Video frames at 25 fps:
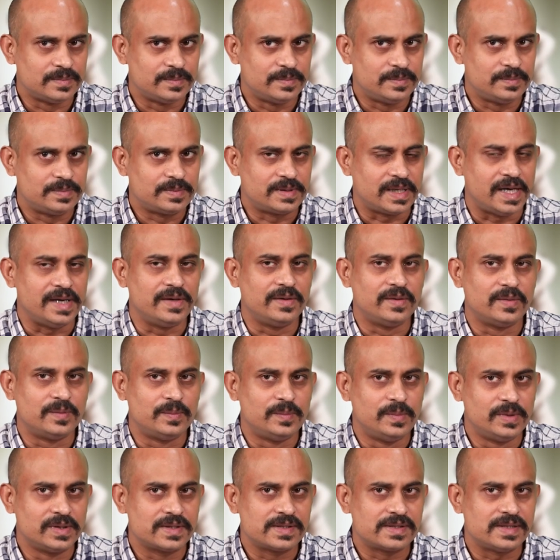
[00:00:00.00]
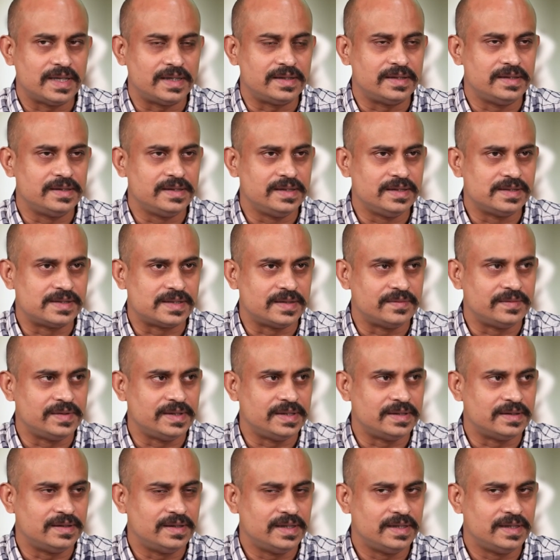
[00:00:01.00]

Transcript: the kind of books that he reads every year.